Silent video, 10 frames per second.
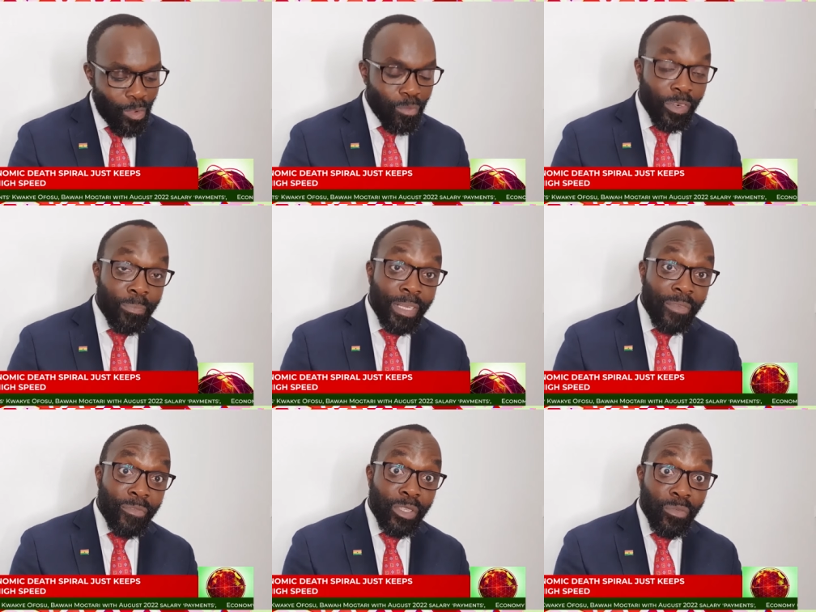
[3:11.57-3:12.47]
for the
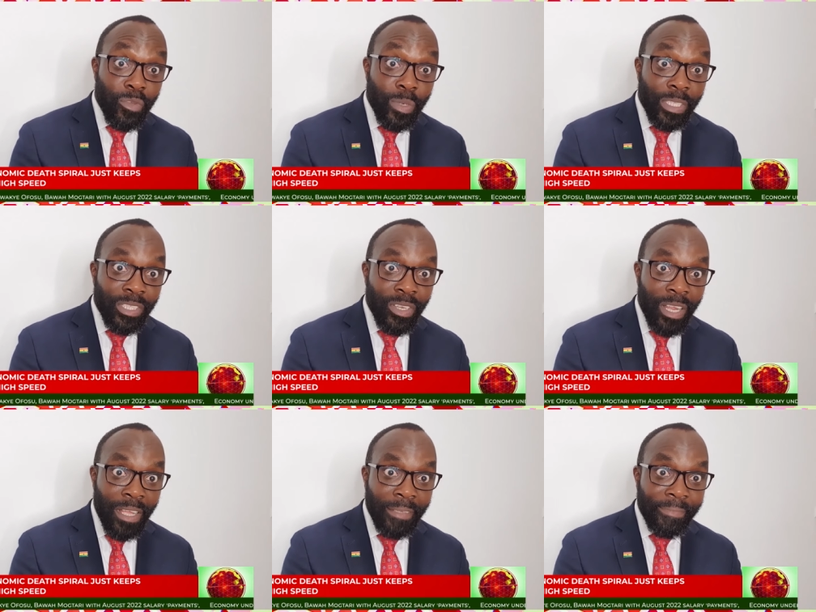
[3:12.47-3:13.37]
benefit of US
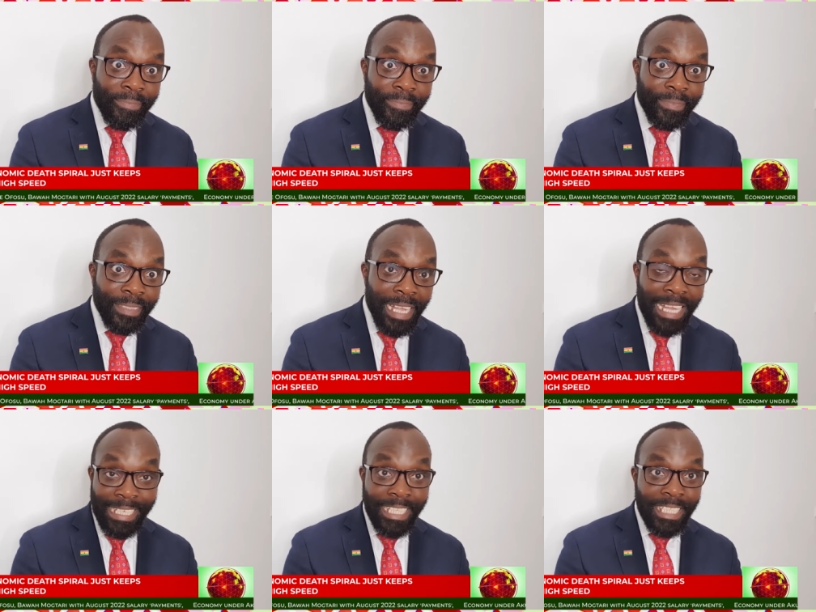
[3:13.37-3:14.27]
dollar
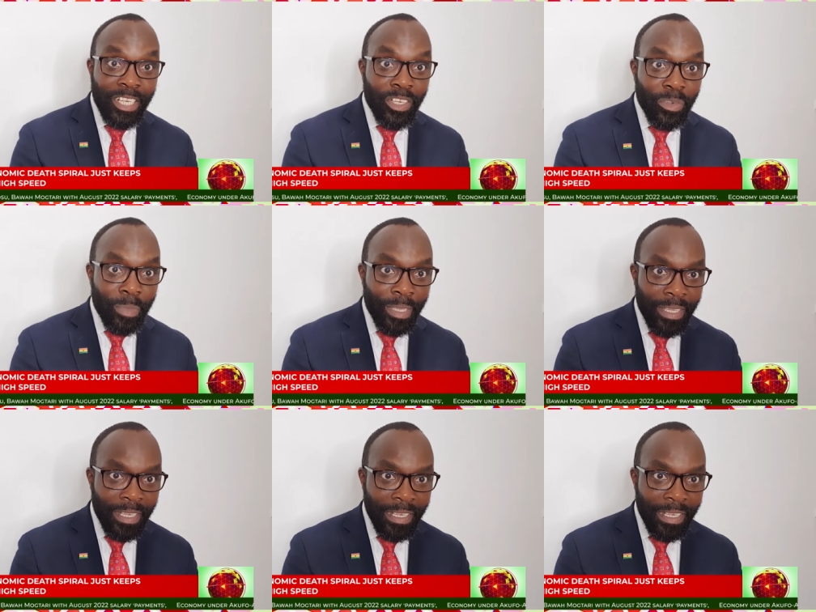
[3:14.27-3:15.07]
and its economy.